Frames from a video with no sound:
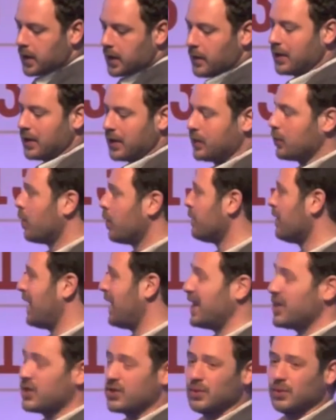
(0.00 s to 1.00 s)
Don't ignore
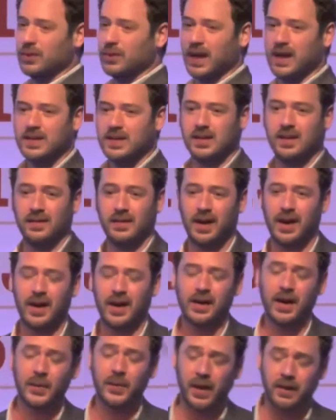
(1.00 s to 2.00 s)
relational data.
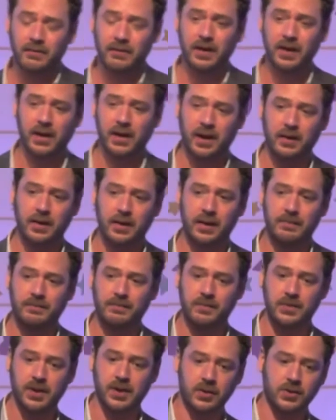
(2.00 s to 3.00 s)
I know I really only
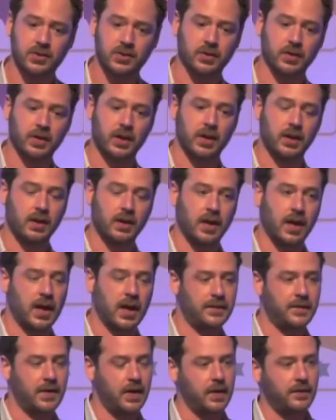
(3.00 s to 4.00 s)
touched on it
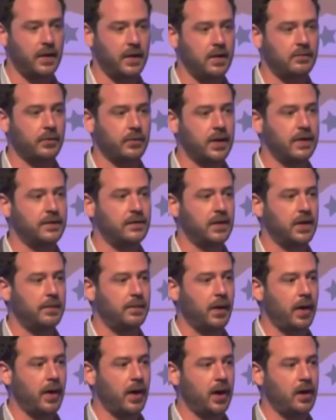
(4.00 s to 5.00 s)
very, very briefly,
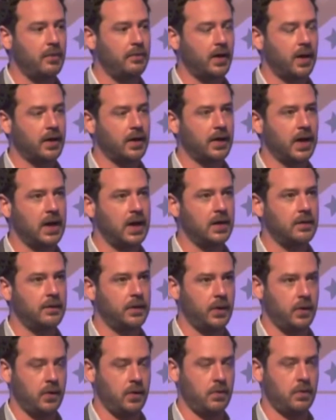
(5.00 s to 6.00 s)
but I hope that I gave
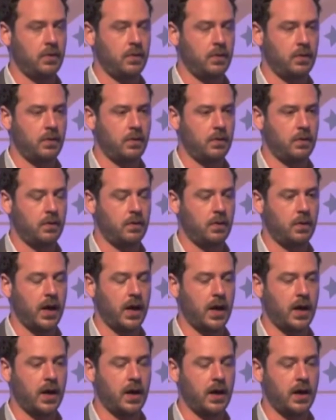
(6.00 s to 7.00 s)
you
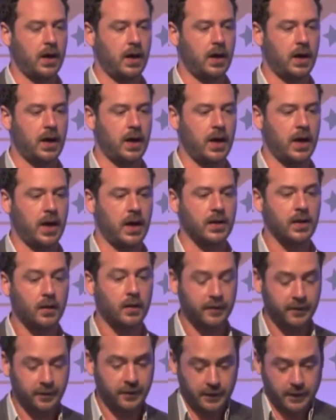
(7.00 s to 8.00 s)

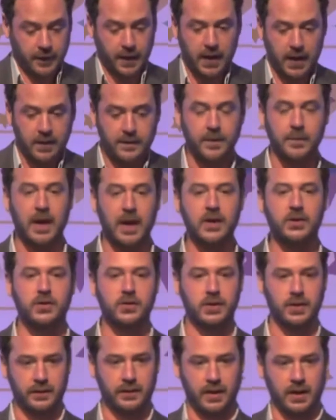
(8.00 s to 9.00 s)
enough
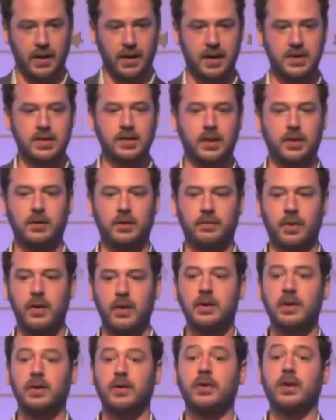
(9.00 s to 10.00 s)
information to realize that you're
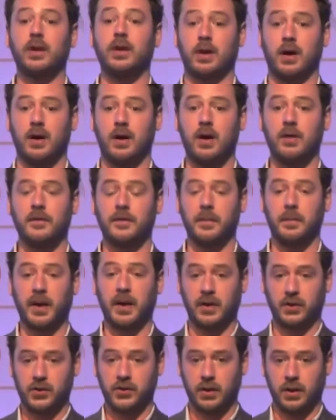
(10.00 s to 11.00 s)
only looking at half the
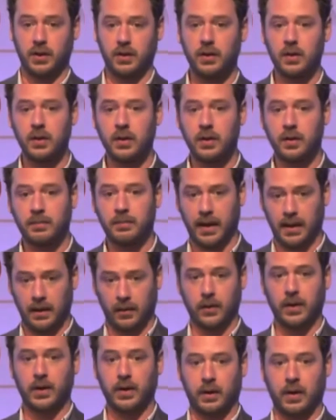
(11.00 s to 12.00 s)
picture by
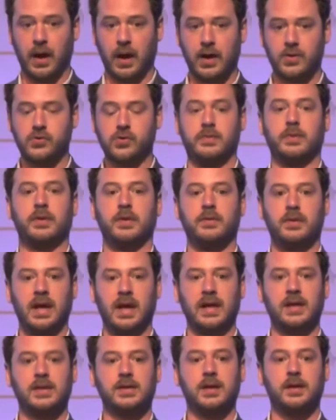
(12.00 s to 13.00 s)
looking at attribute
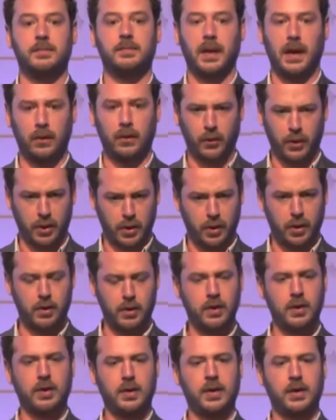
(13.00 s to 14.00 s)
data, by looking
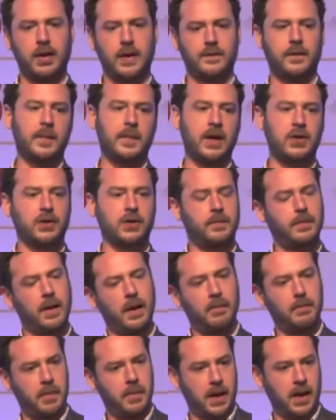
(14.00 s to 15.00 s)
at information
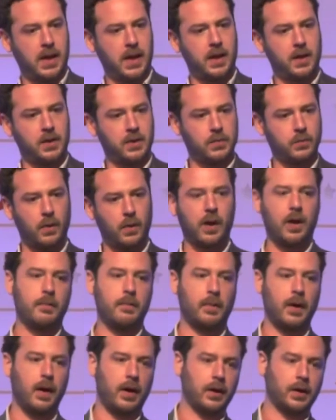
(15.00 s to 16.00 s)
about me and what
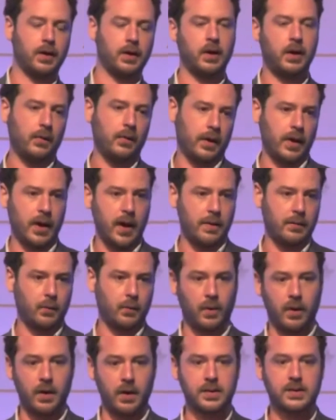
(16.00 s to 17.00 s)
I'm like and who I am
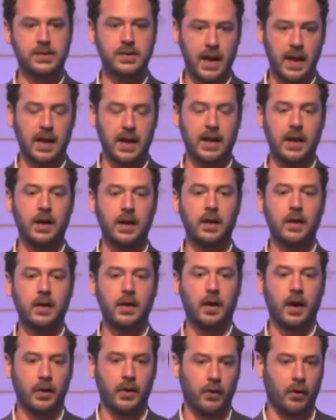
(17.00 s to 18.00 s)
and what I say,
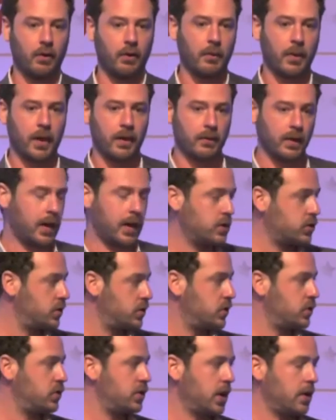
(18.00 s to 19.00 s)
and not my
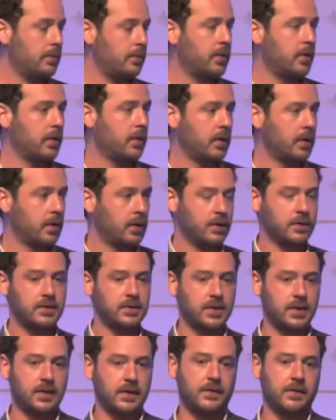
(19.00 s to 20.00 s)
relationship
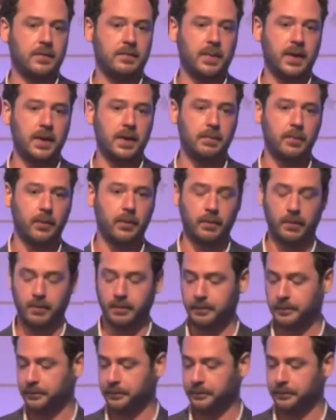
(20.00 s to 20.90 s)
to different people.